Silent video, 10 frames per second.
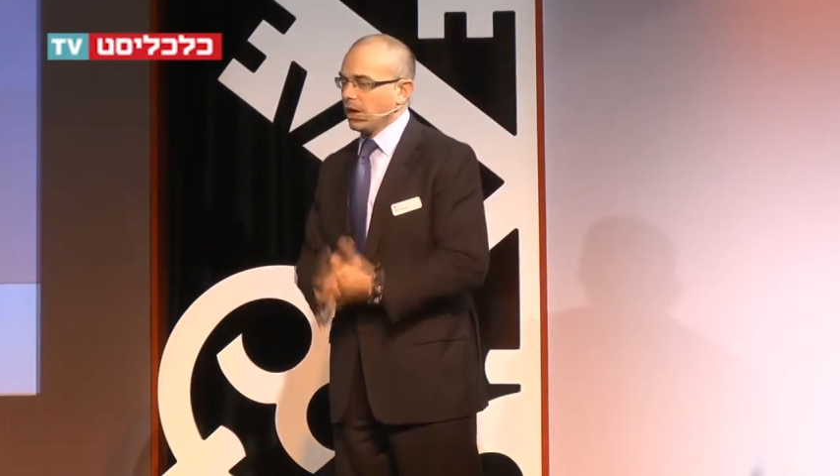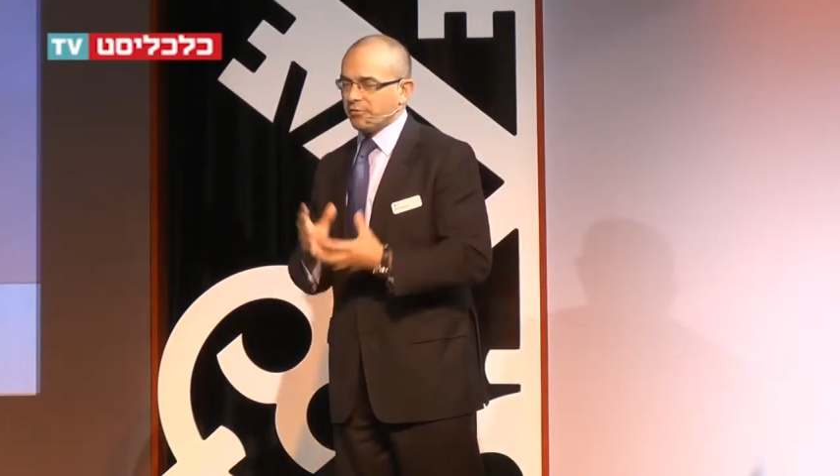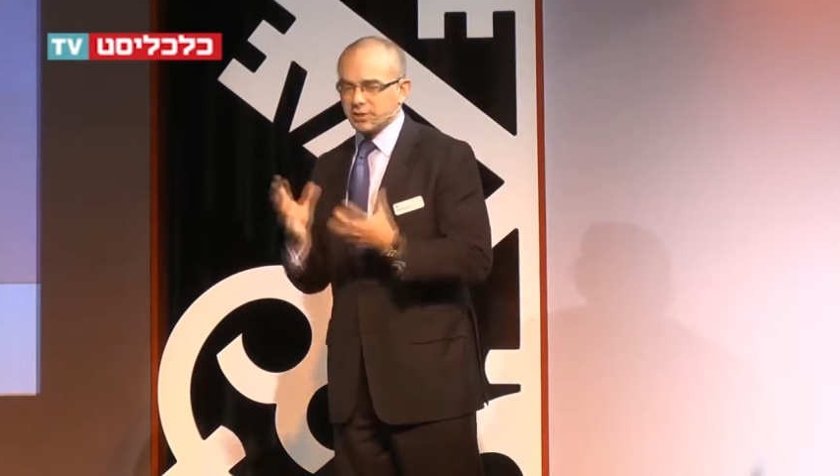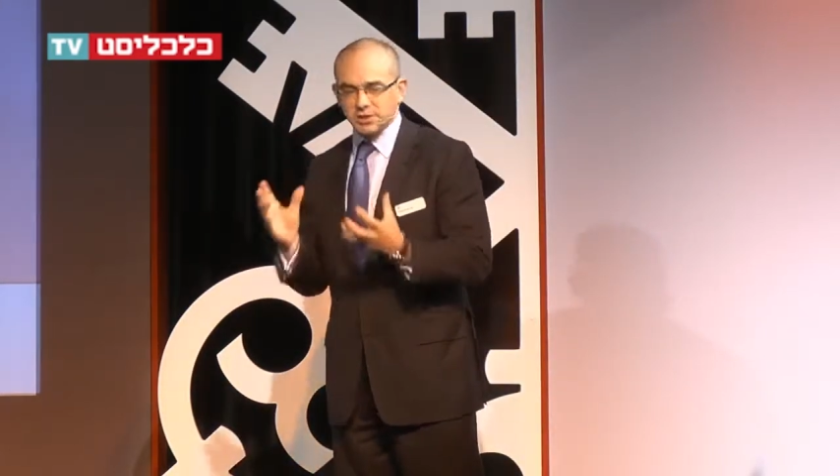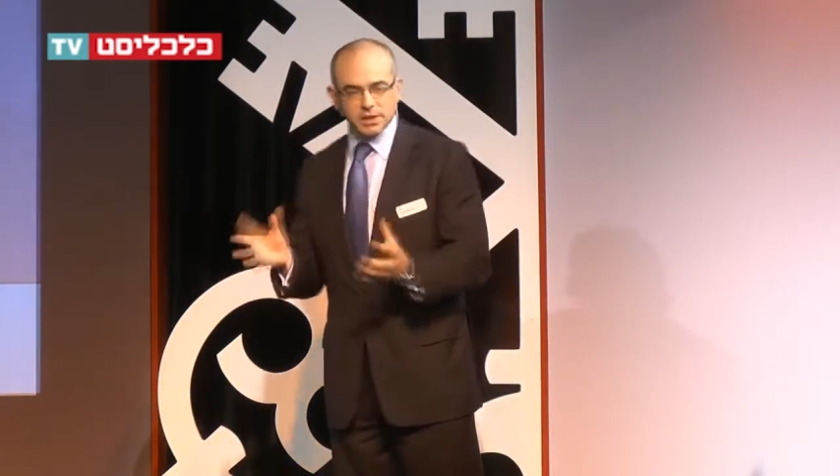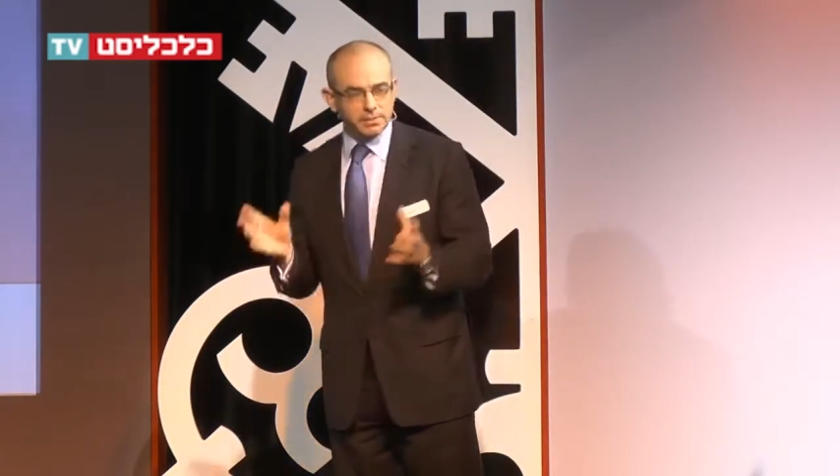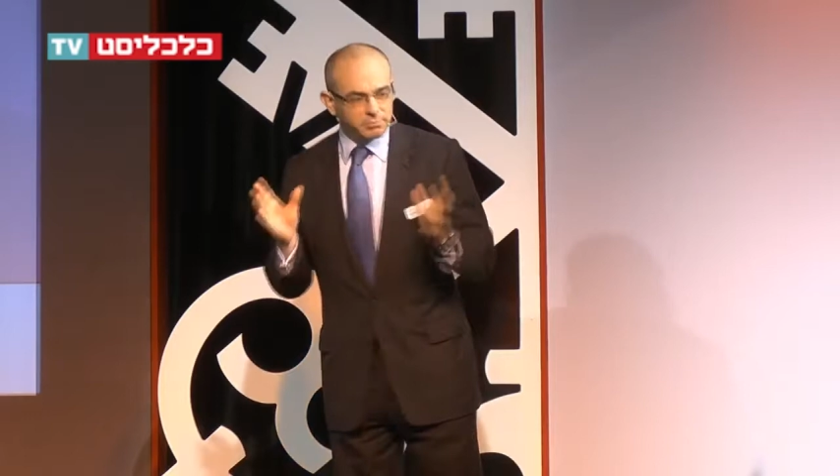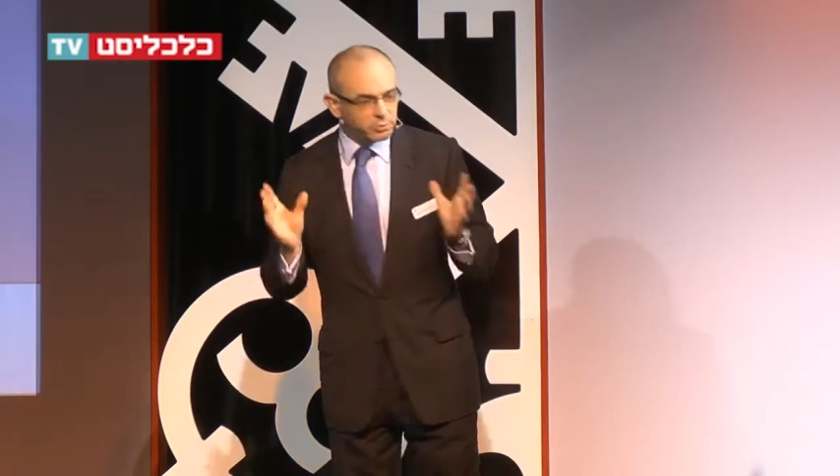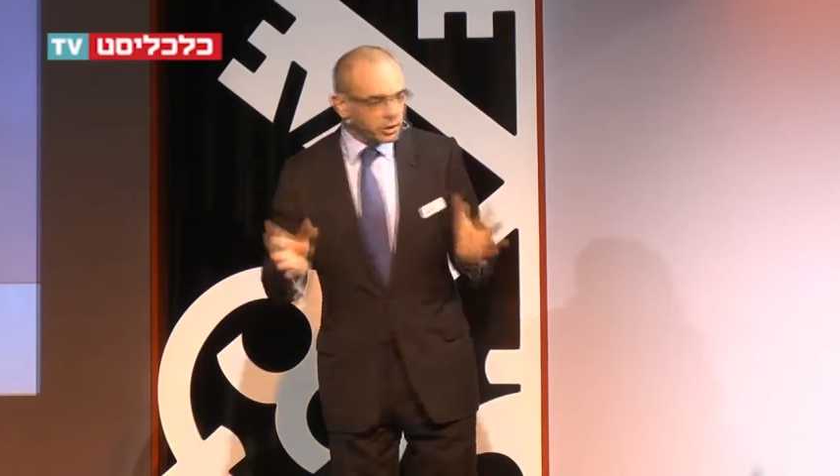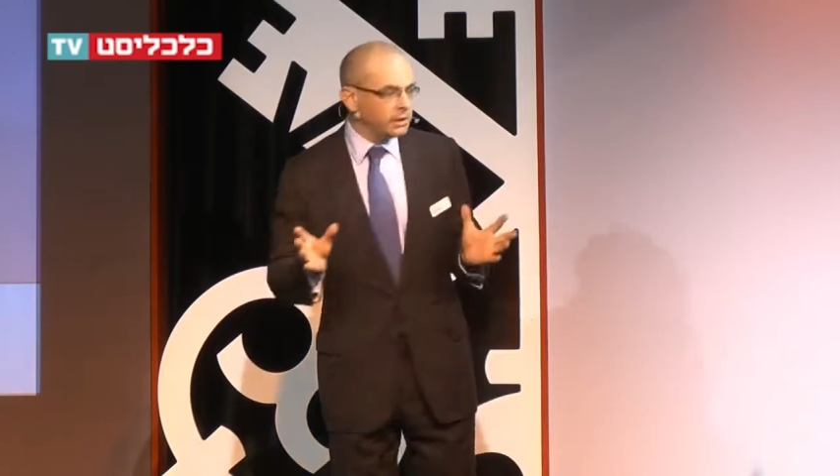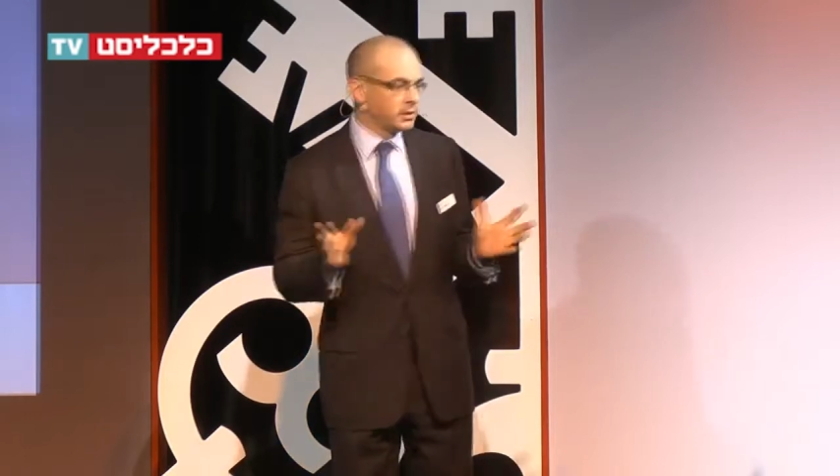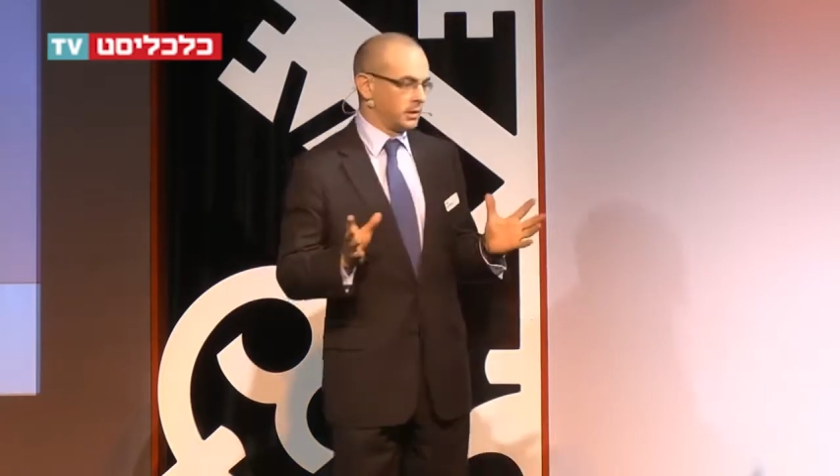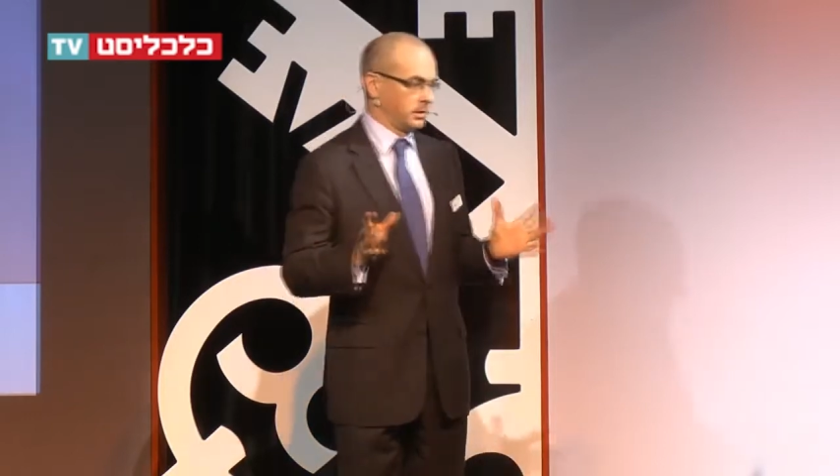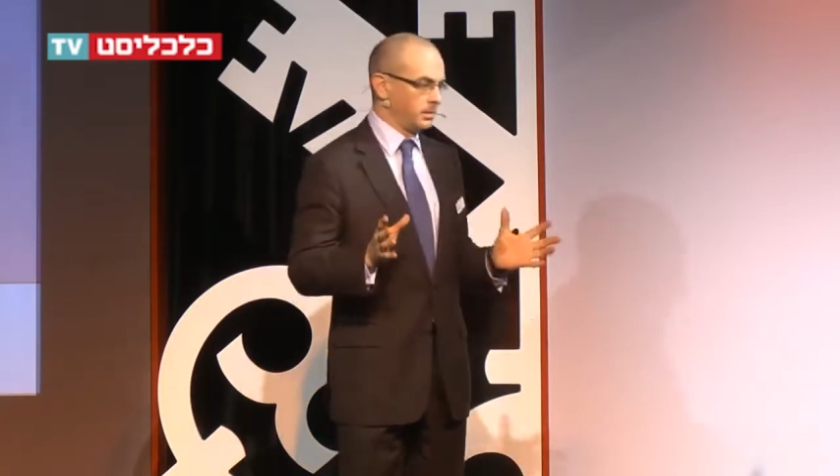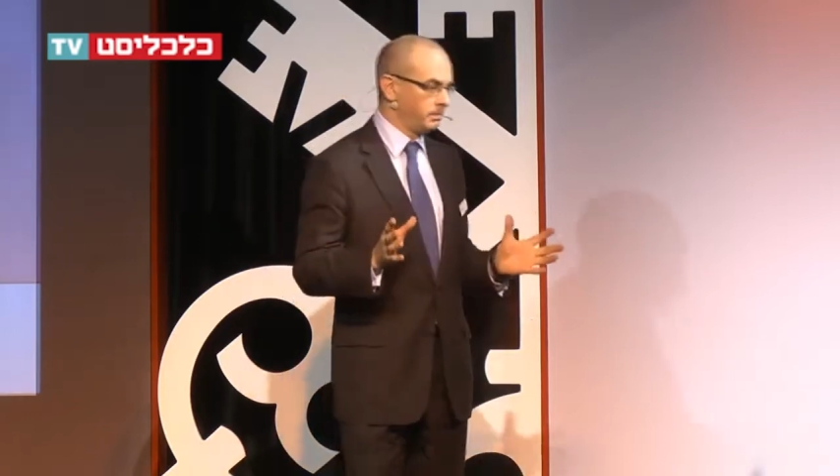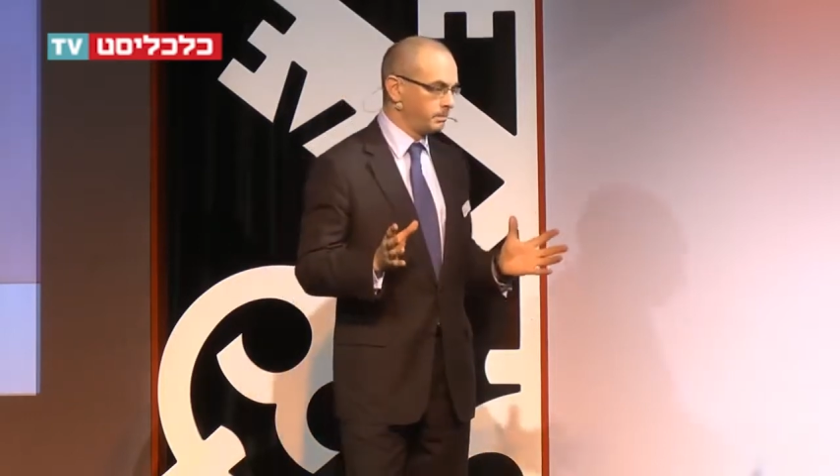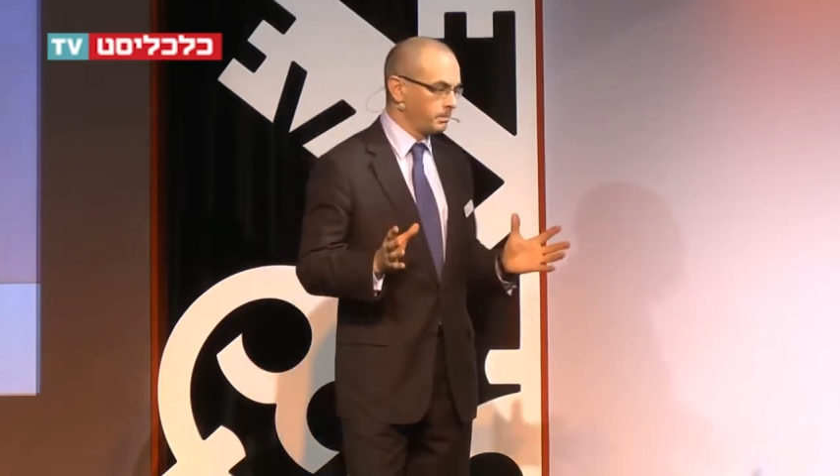For some reason,